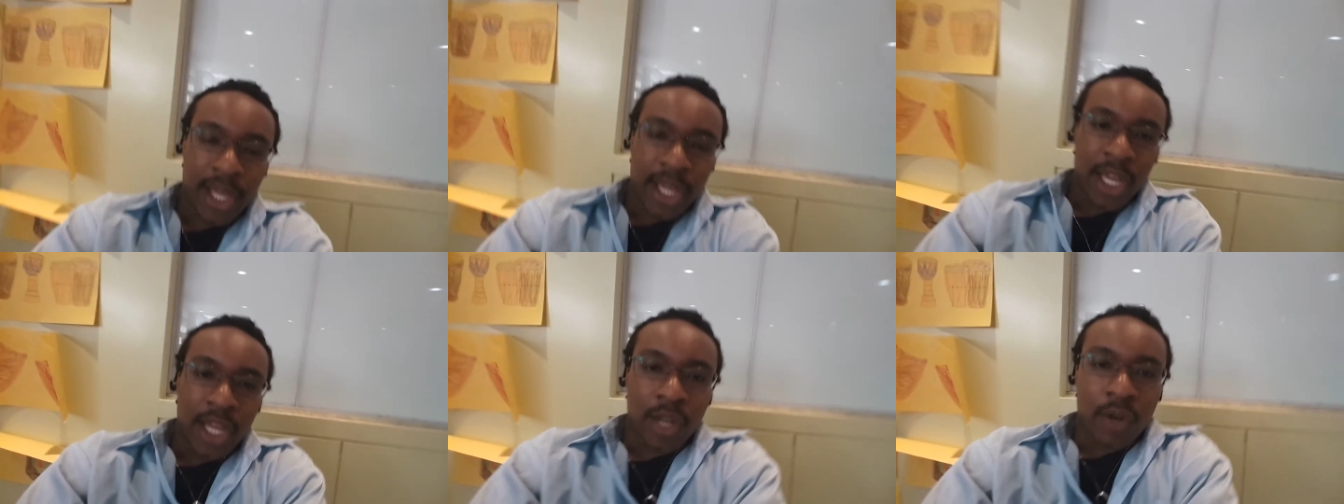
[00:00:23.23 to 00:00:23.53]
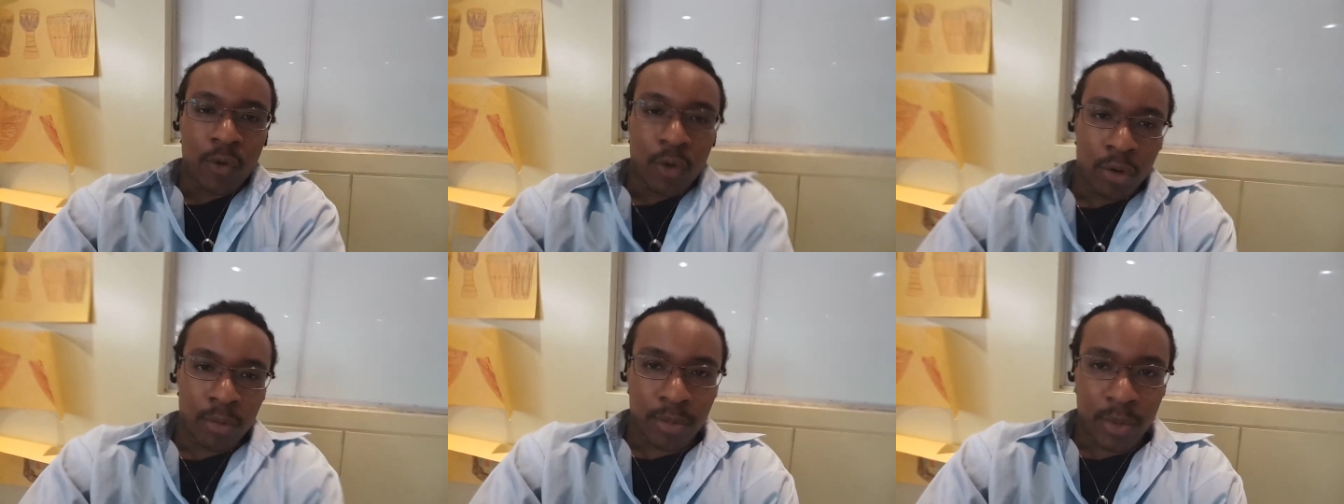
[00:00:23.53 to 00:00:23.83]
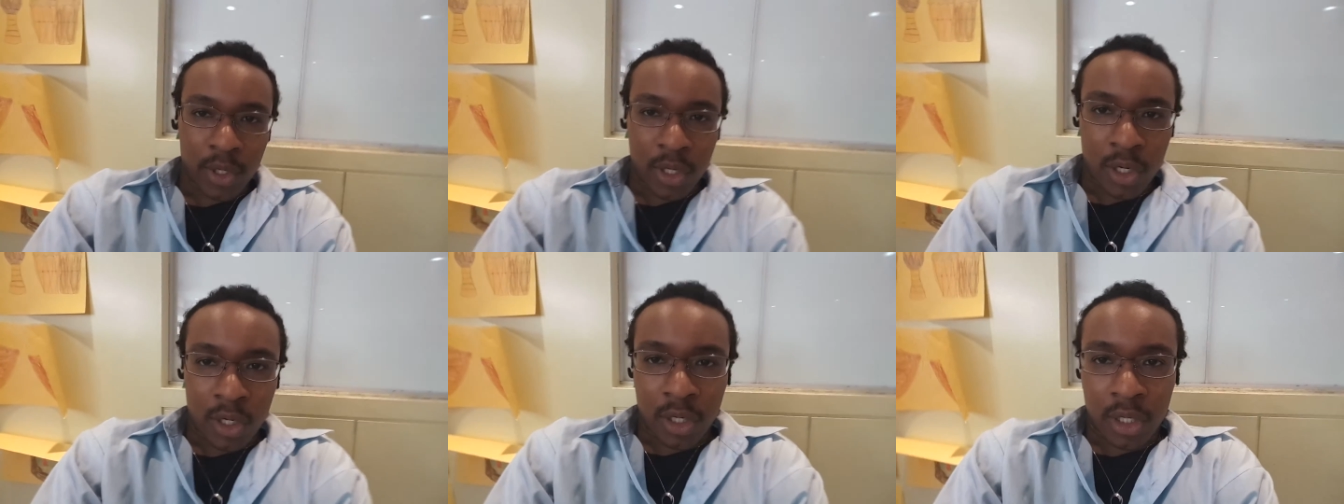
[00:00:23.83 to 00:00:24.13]
a
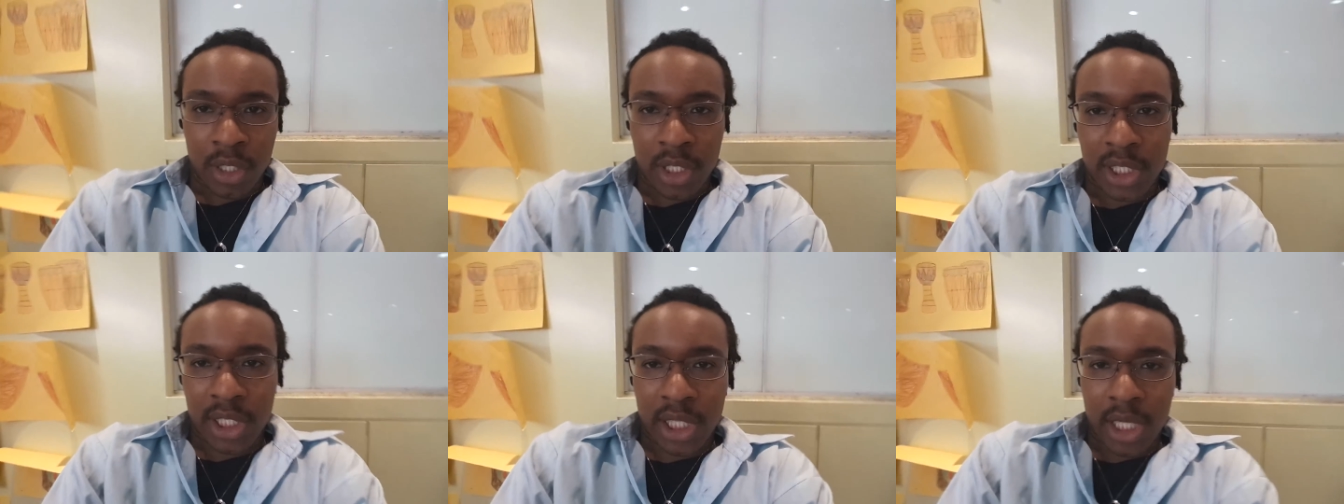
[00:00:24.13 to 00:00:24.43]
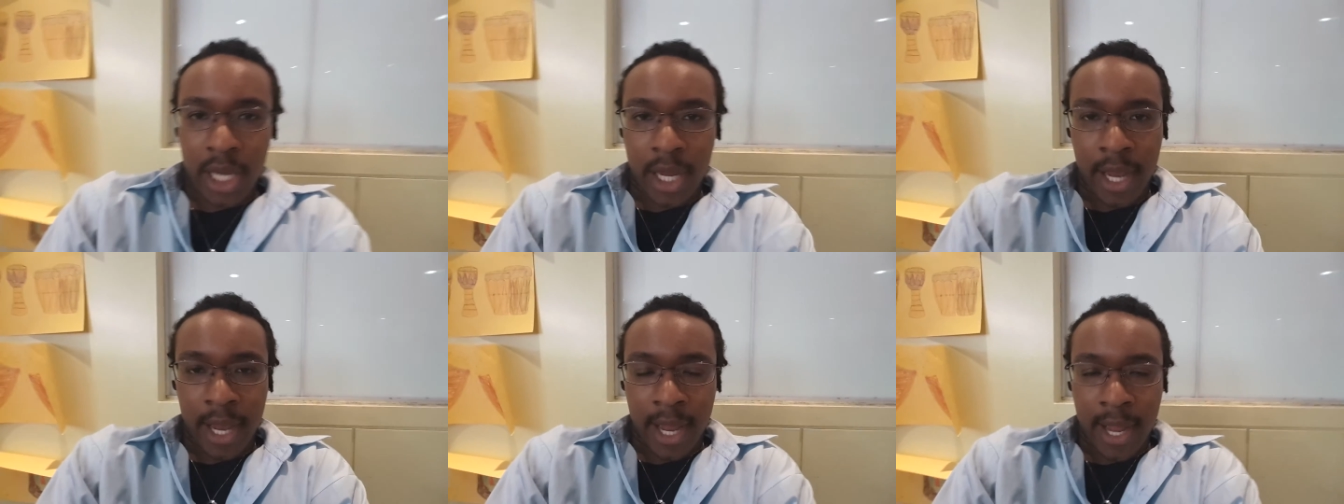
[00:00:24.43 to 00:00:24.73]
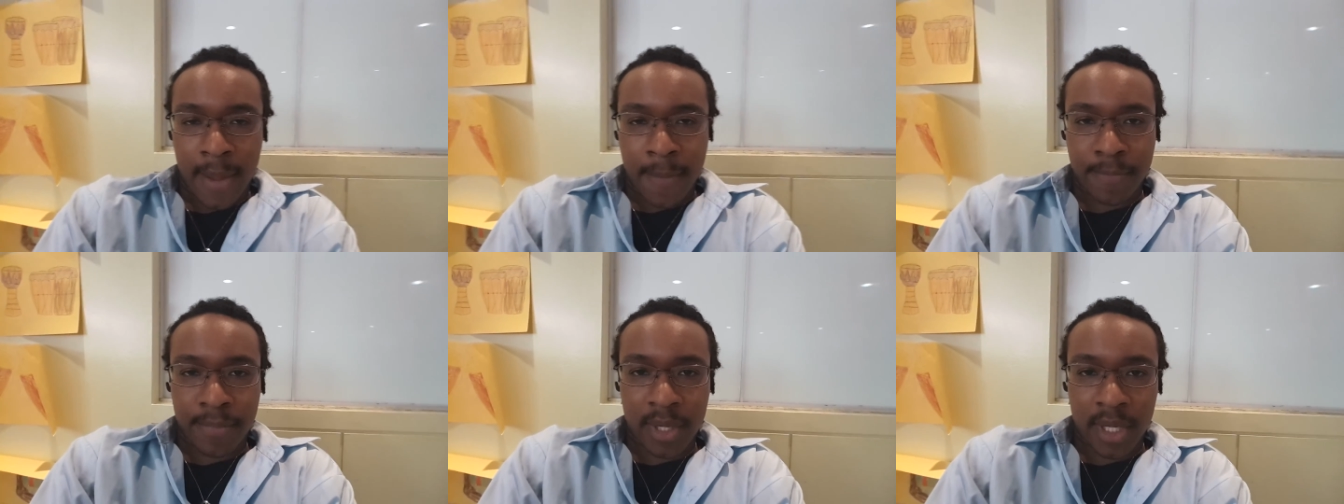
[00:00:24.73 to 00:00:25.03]
group called
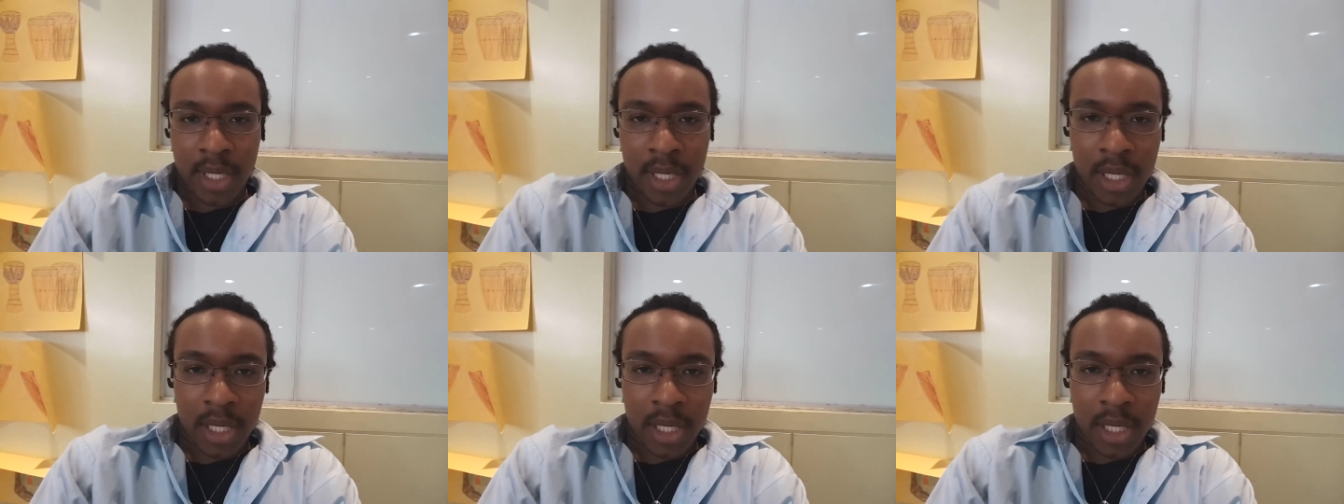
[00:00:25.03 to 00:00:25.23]
KAMP